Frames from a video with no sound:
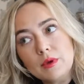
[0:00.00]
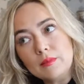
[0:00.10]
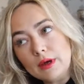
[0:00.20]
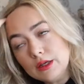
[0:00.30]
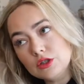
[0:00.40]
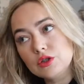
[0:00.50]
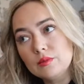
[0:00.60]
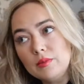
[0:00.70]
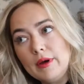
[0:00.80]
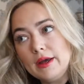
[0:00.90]
bit much,
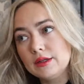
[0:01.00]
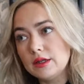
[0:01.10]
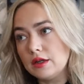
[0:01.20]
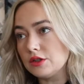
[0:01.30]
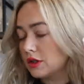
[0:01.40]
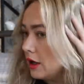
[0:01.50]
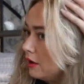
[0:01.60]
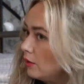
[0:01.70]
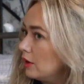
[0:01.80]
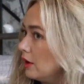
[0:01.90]
but I just
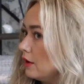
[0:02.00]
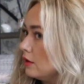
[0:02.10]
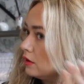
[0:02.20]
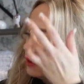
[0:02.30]
kind of want to